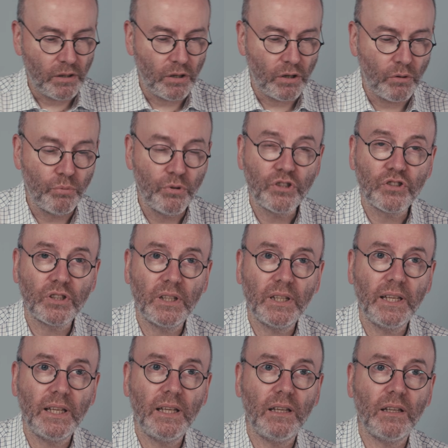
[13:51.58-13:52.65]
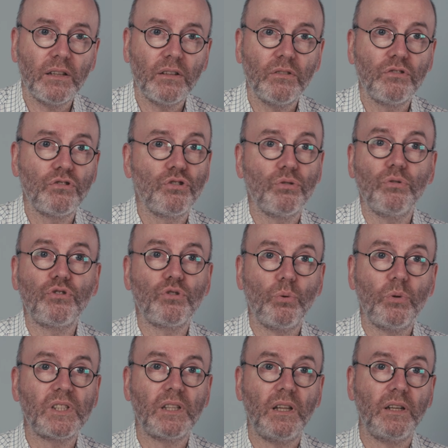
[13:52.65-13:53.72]
Originally, George
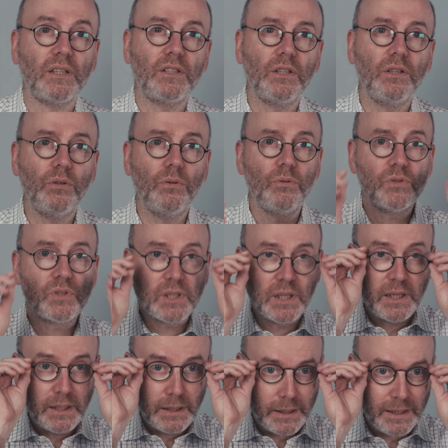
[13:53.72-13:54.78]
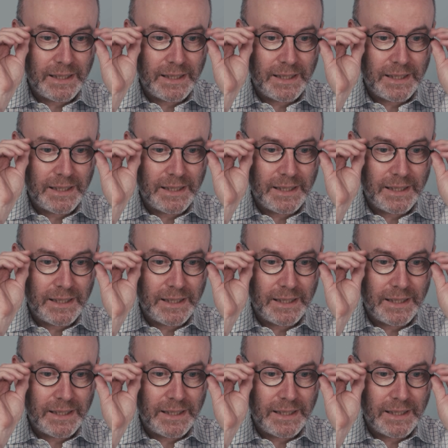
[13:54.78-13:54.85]
always liked to use